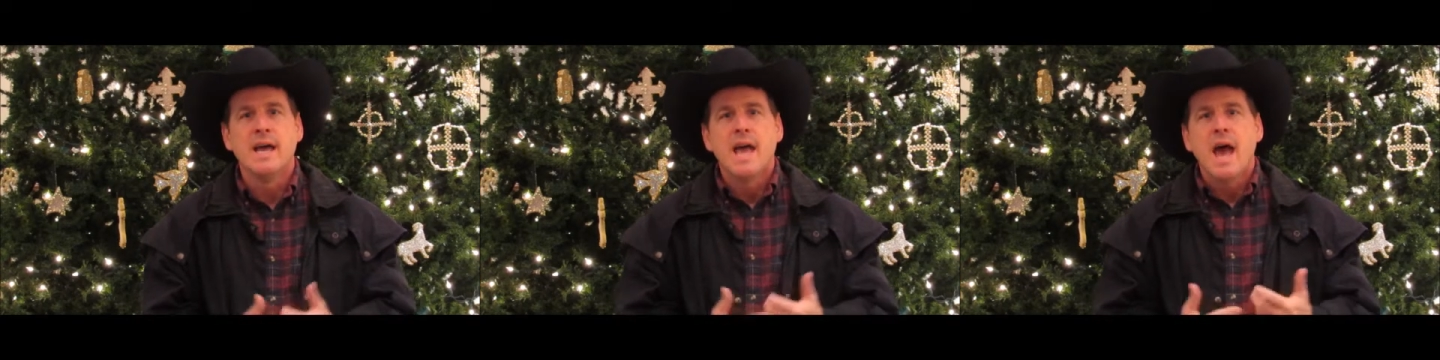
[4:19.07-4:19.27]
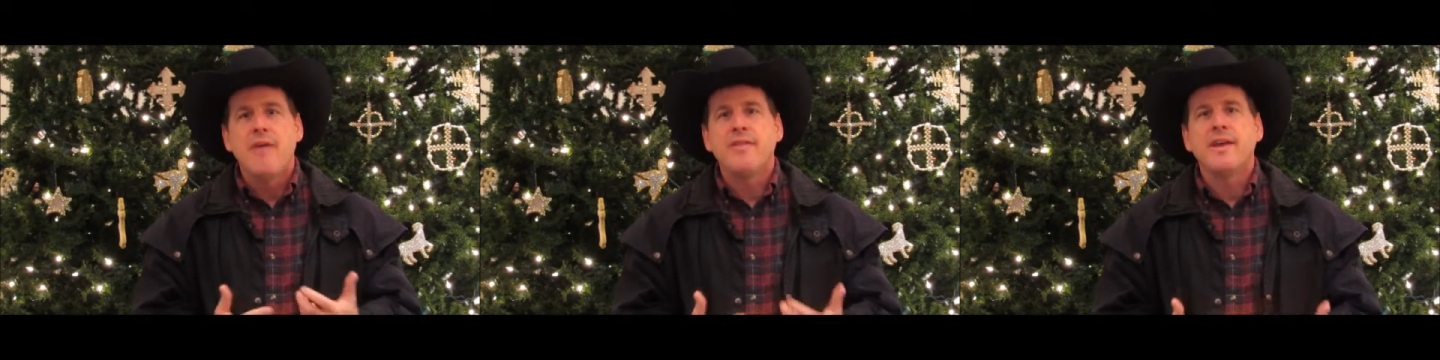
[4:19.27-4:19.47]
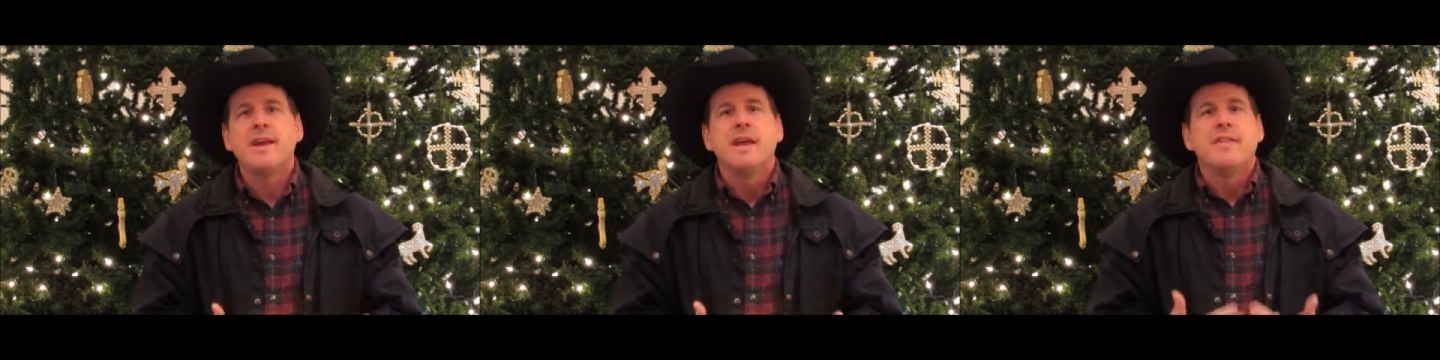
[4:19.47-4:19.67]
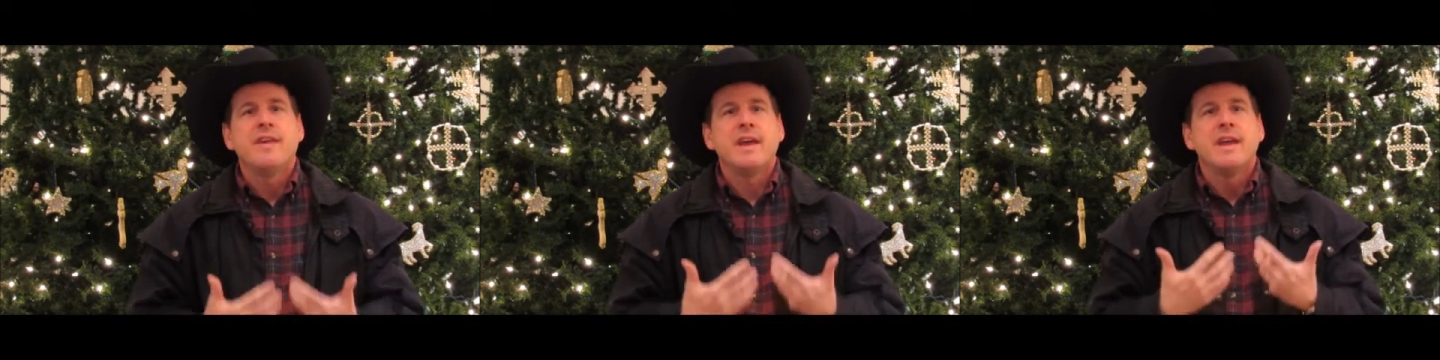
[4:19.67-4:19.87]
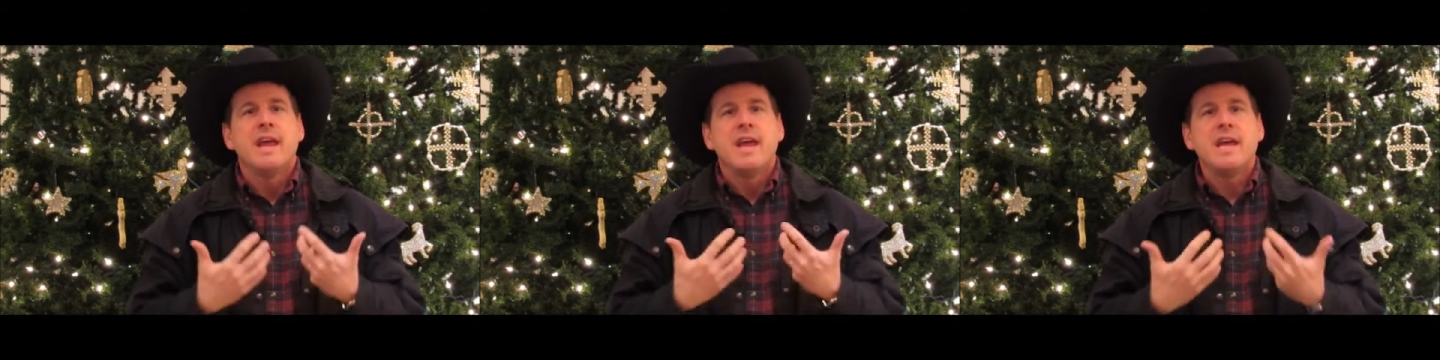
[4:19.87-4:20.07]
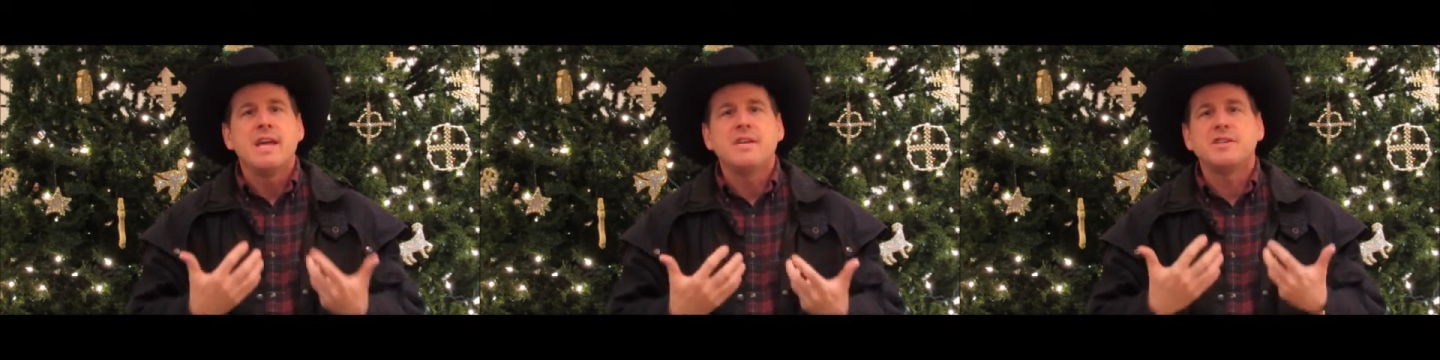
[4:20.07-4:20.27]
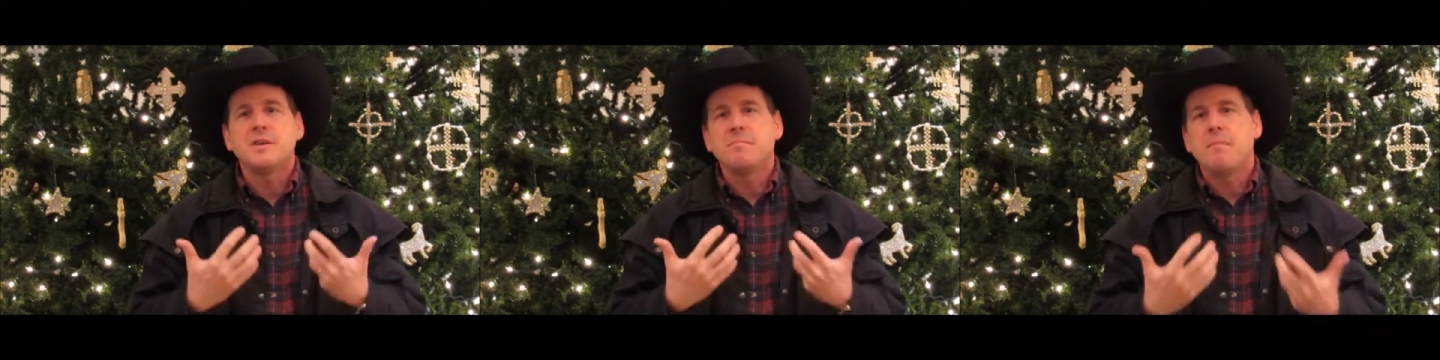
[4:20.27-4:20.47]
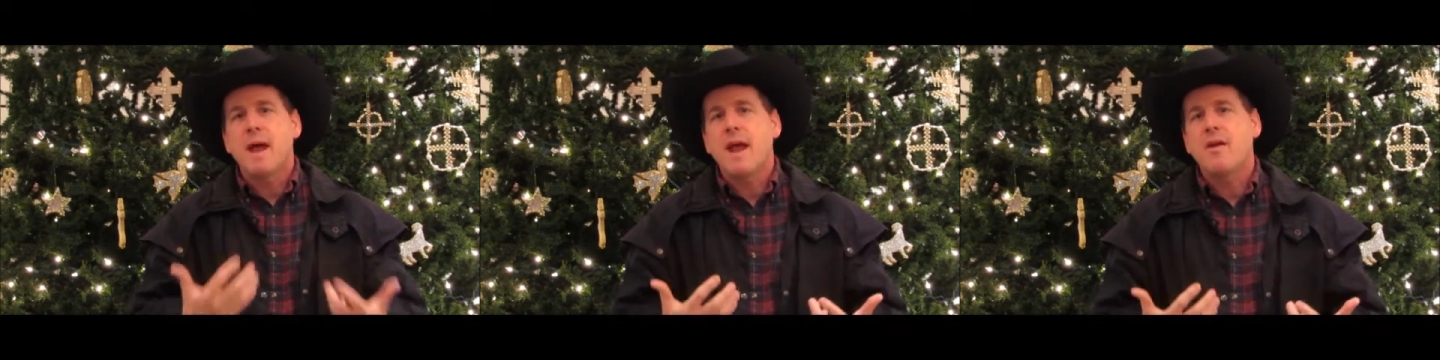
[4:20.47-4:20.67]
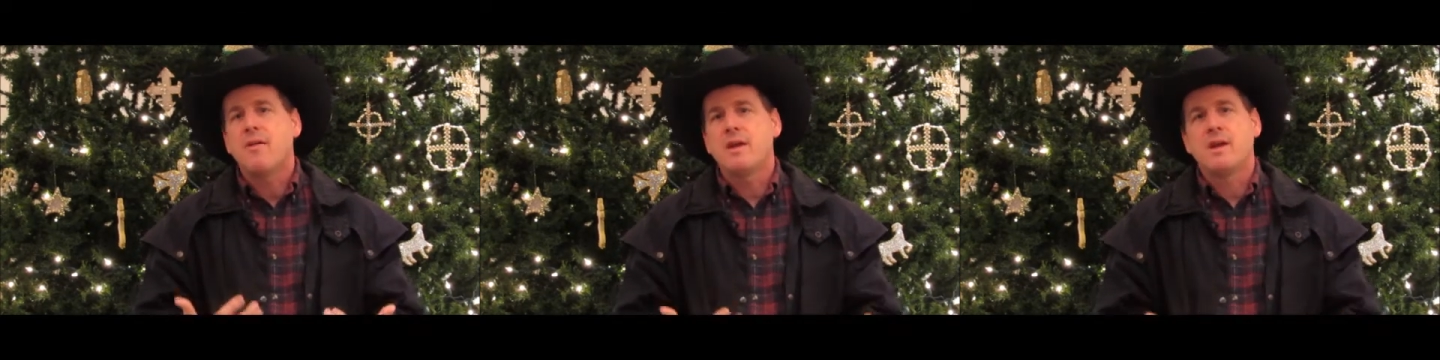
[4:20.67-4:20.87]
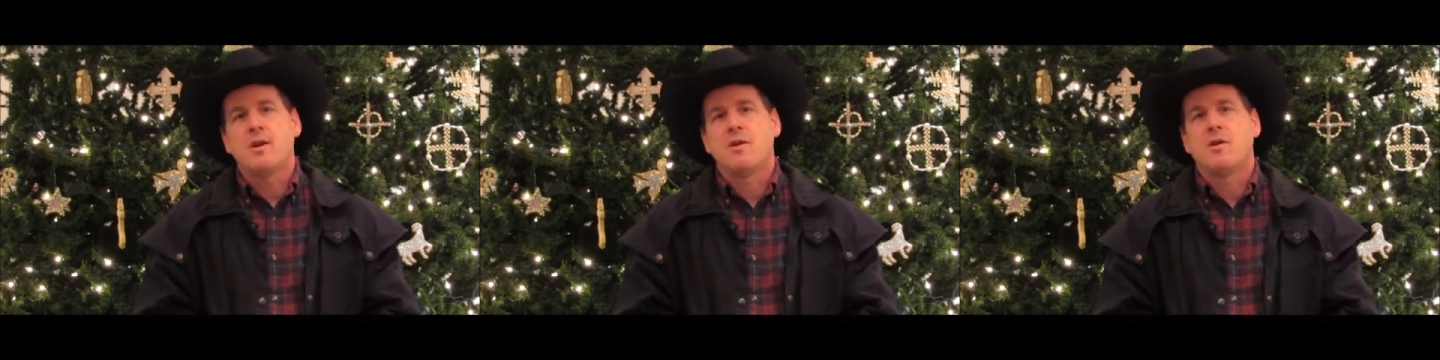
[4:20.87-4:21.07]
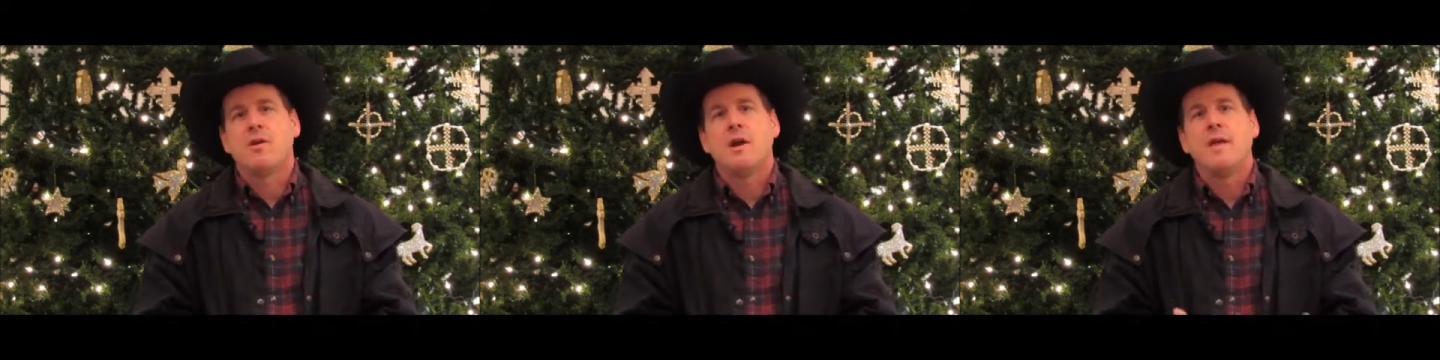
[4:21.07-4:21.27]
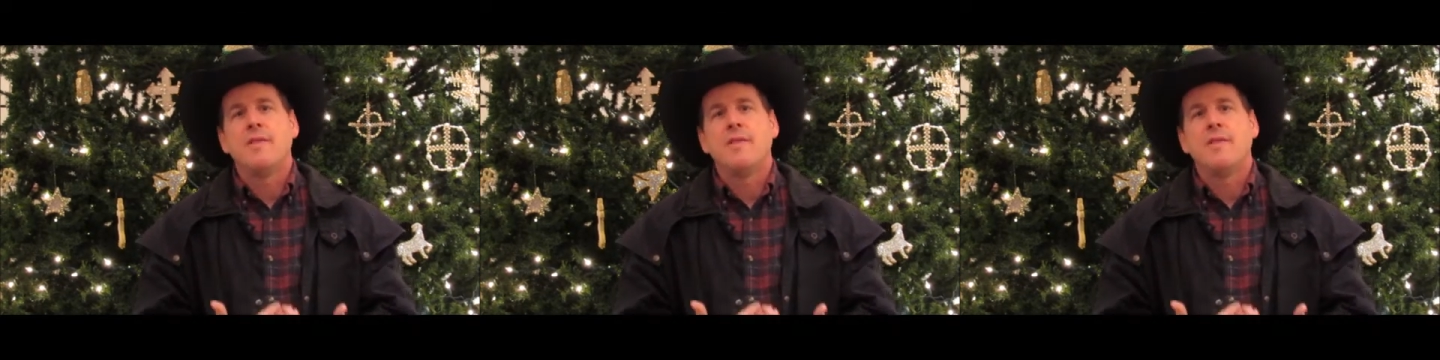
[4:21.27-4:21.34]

and that he should marry her,